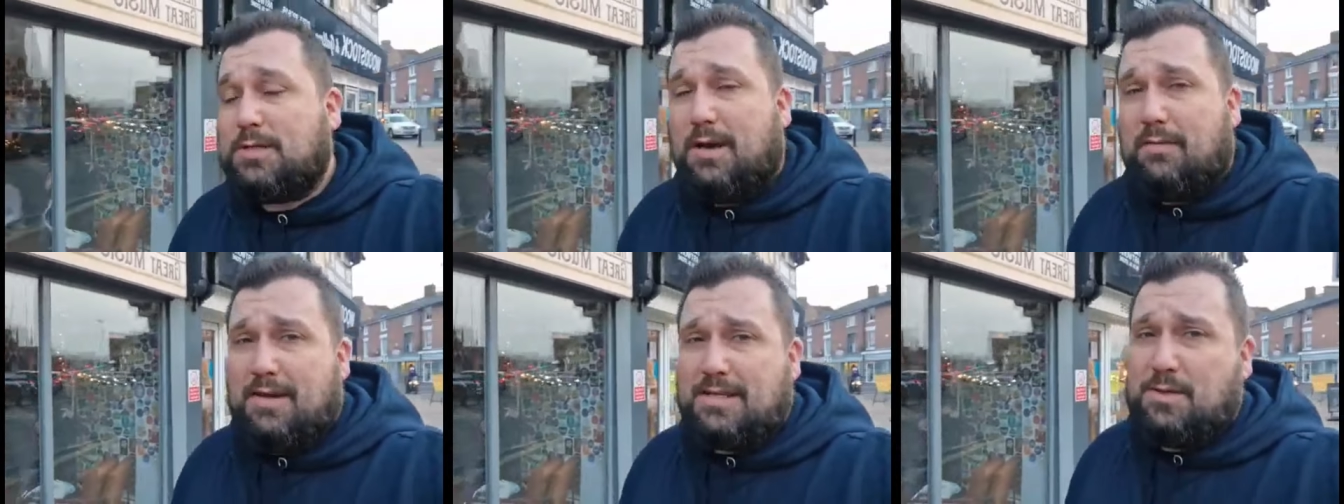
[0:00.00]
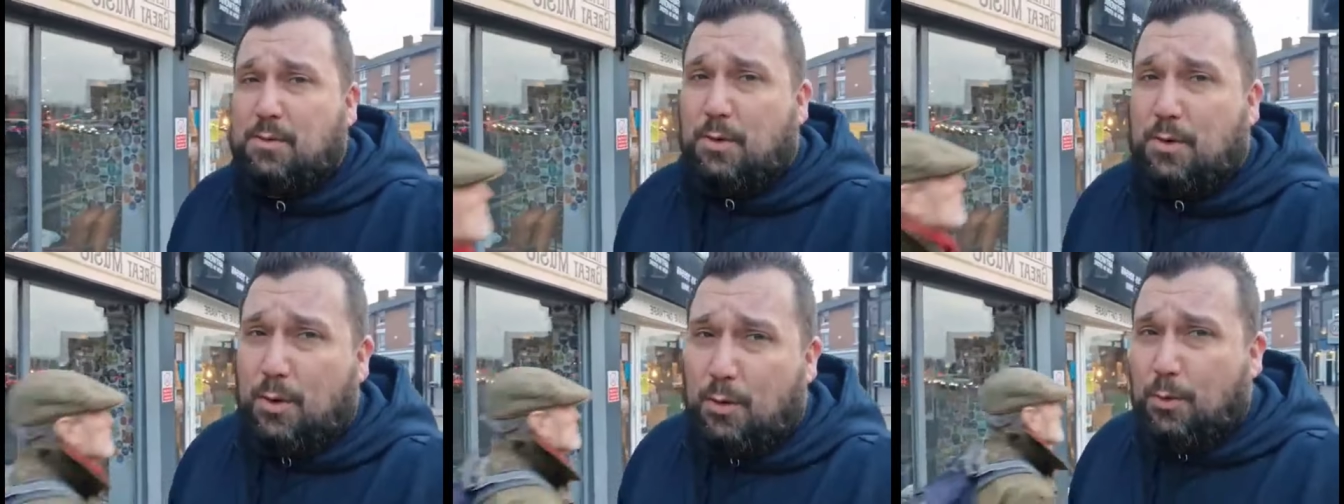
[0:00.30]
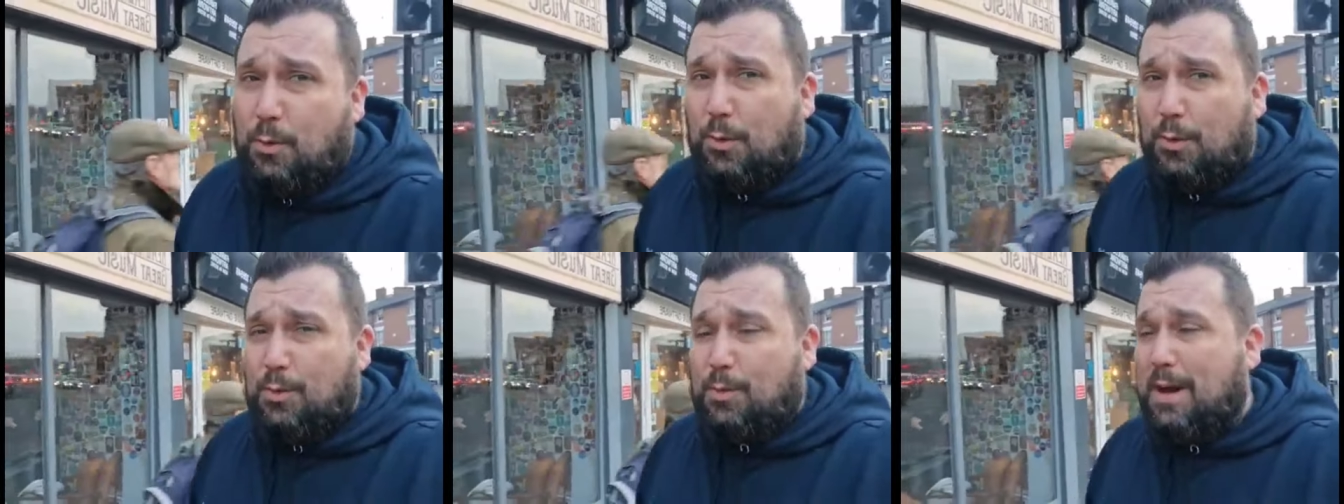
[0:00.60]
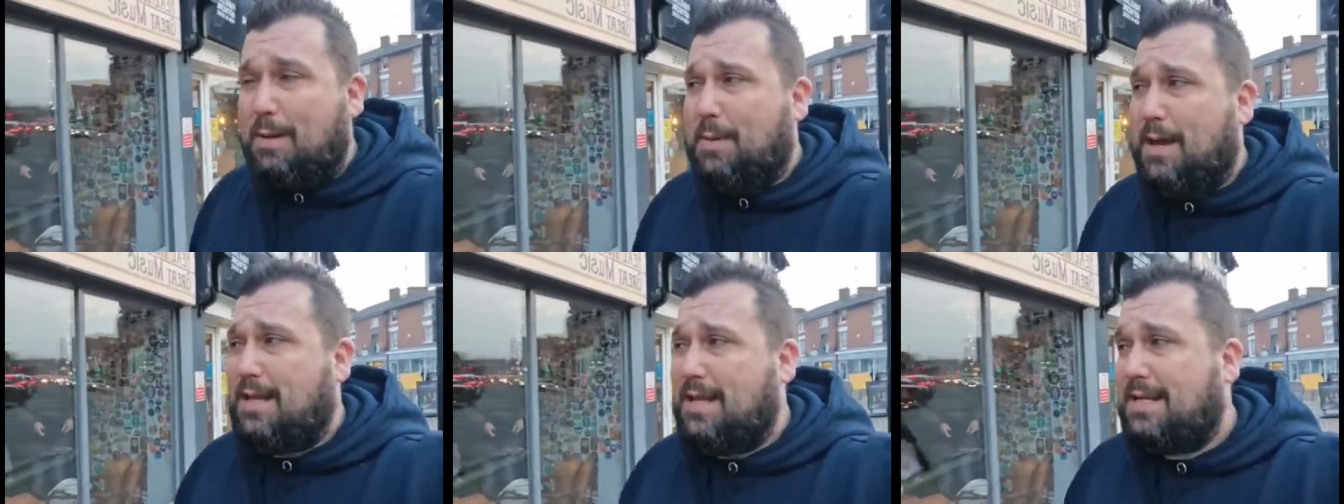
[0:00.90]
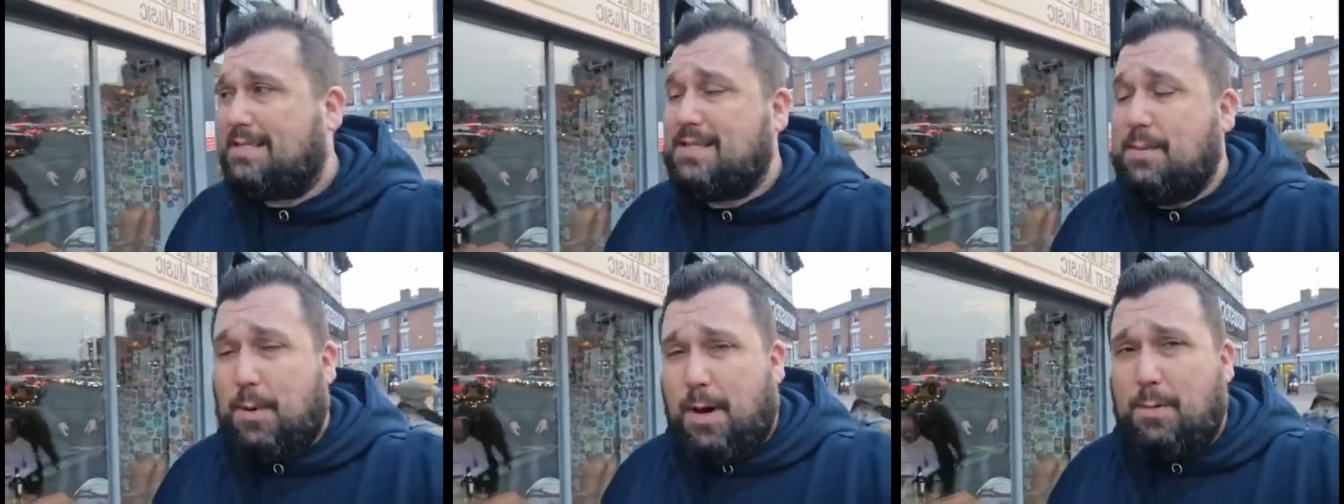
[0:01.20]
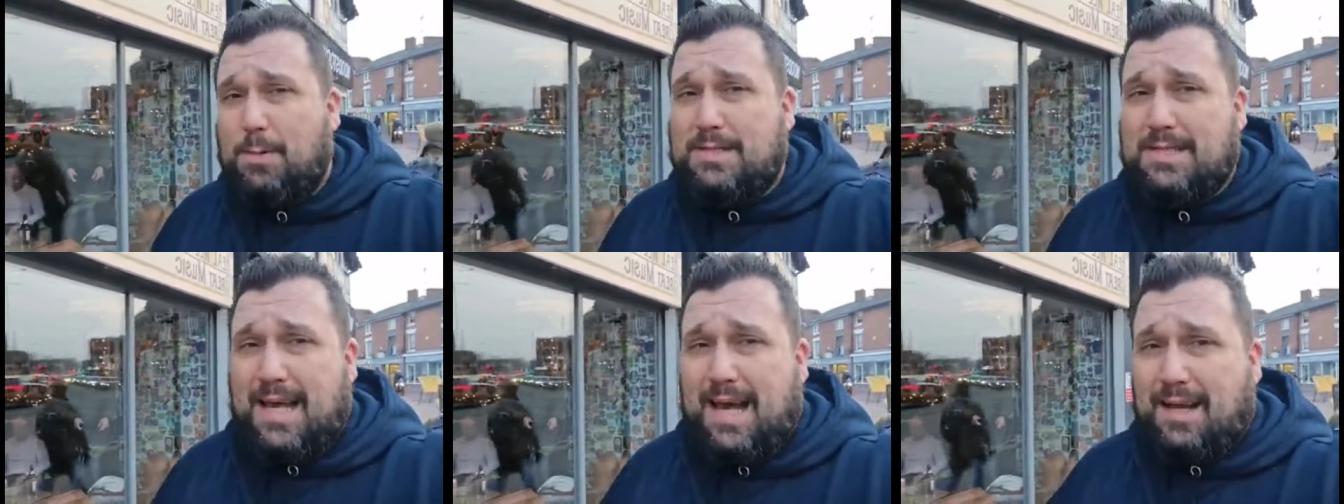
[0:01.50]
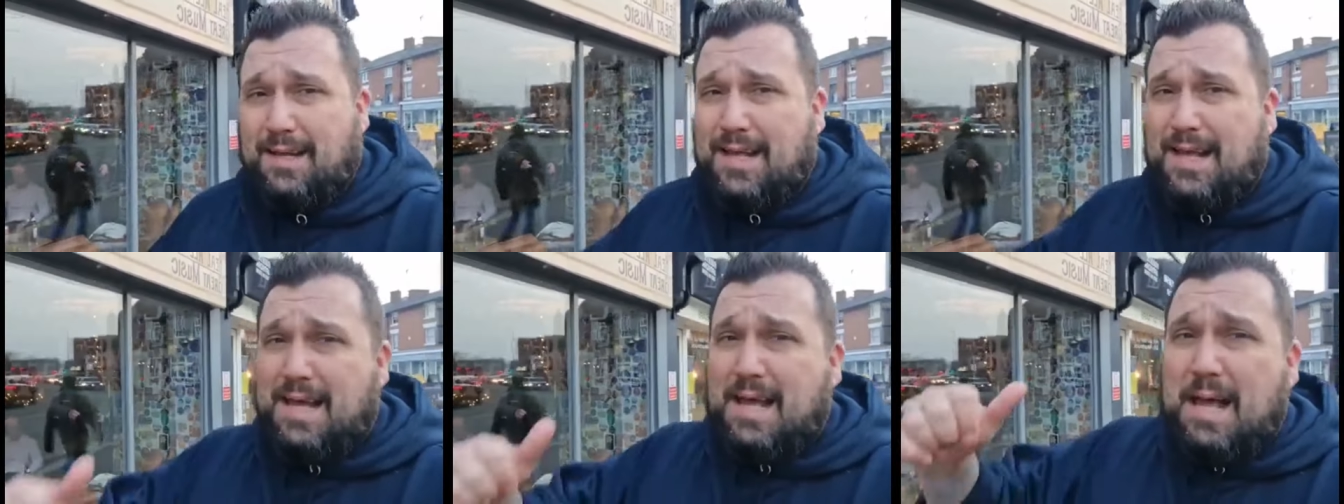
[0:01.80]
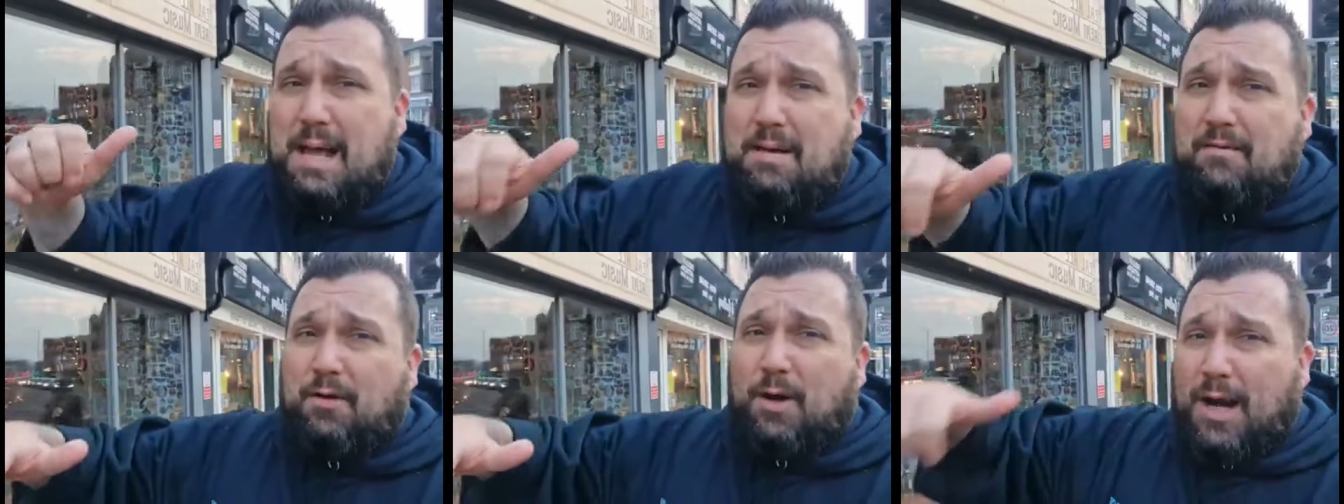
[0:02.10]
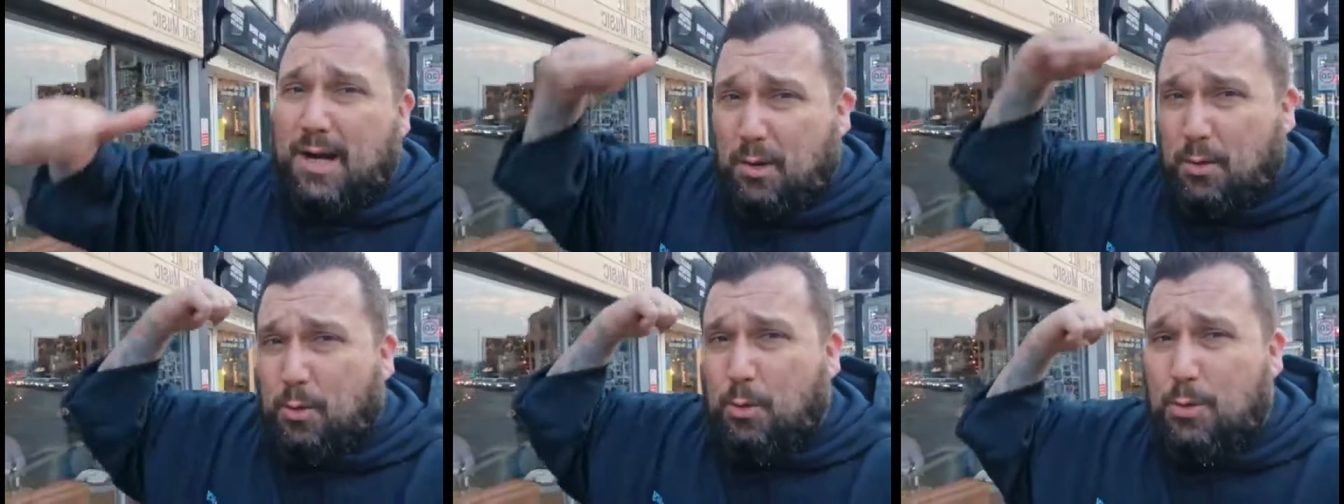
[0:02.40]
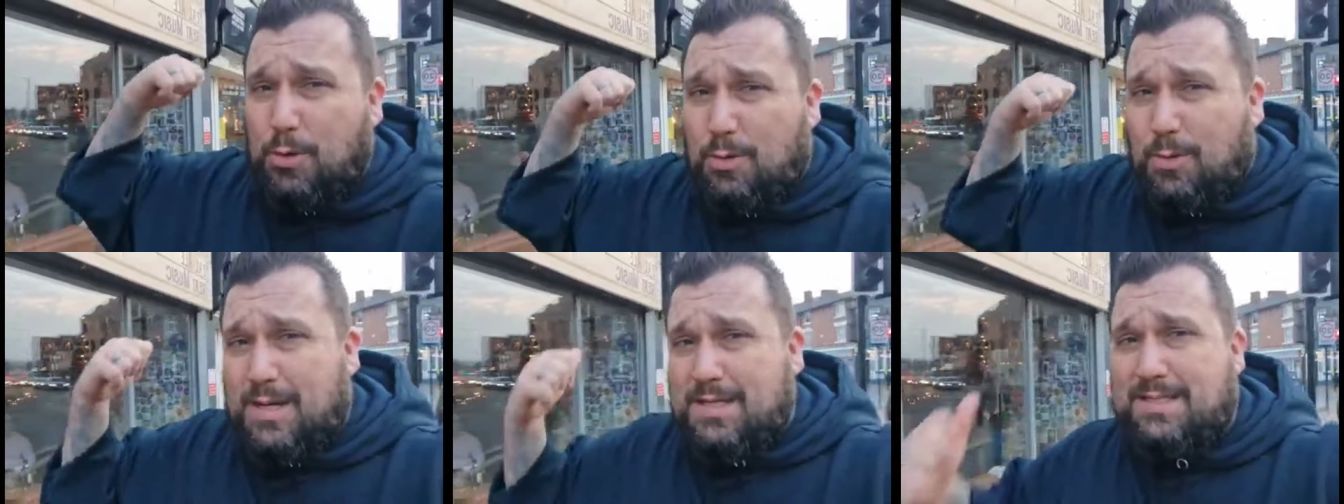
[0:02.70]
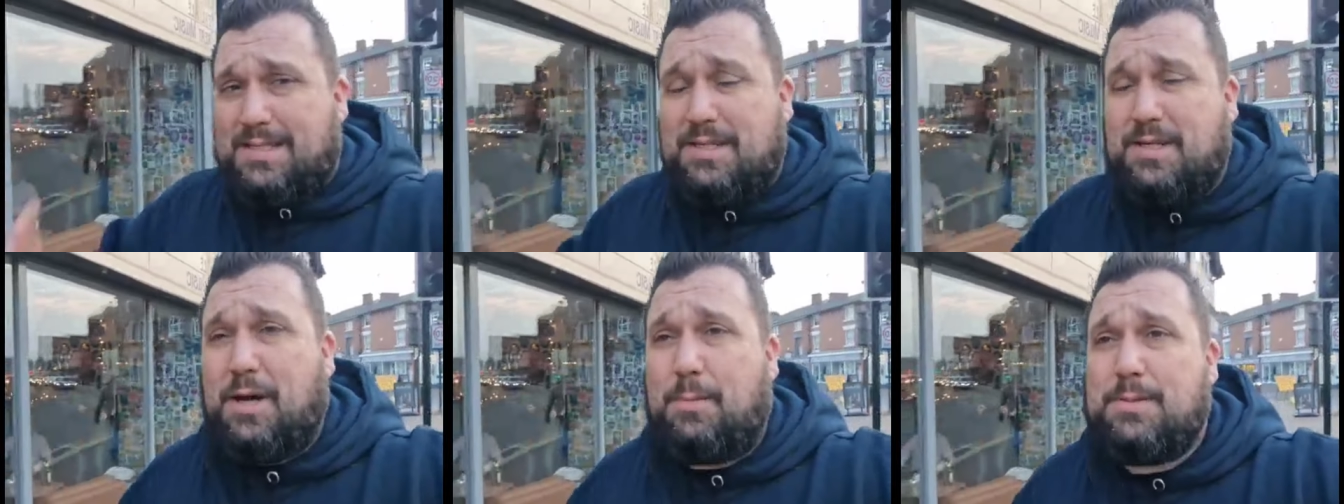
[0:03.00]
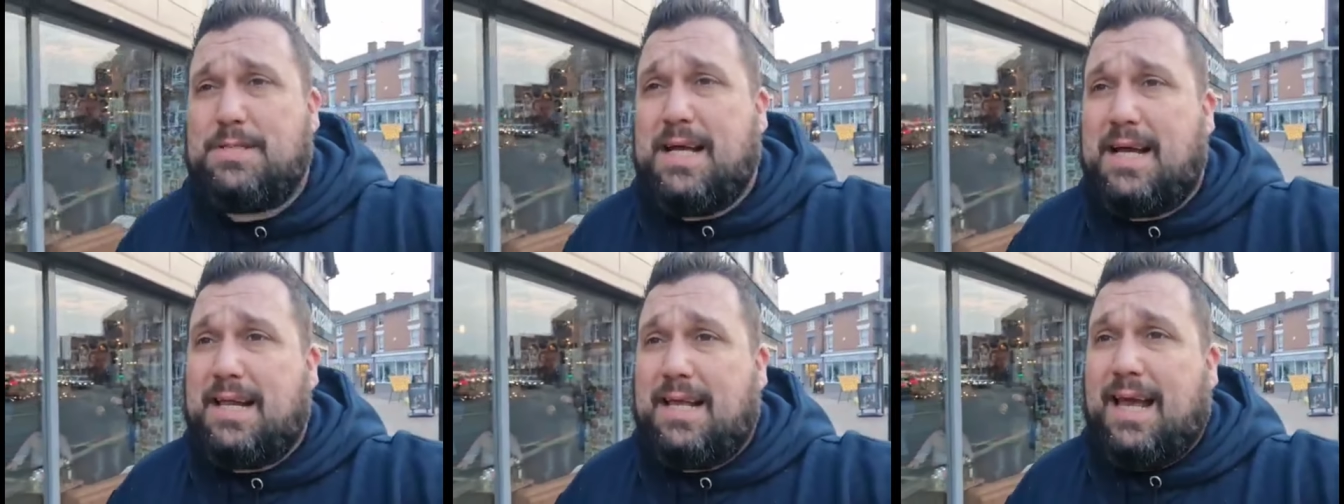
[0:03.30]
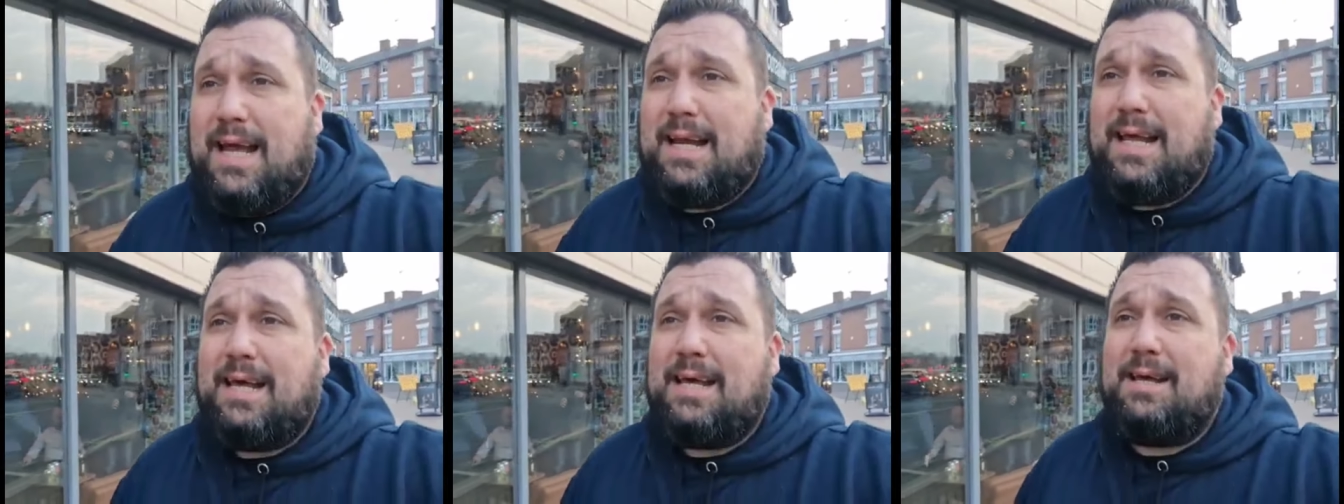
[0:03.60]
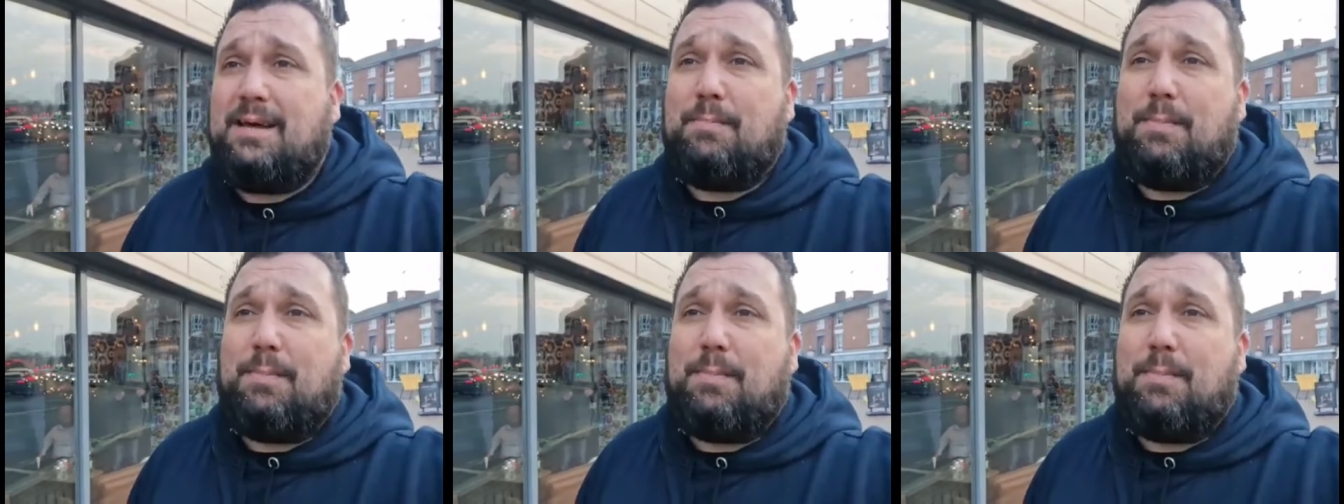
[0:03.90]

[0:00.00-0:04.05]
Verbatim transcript: so I've had to walk all the way back down to the bottom of town, right all the way to the top of town again.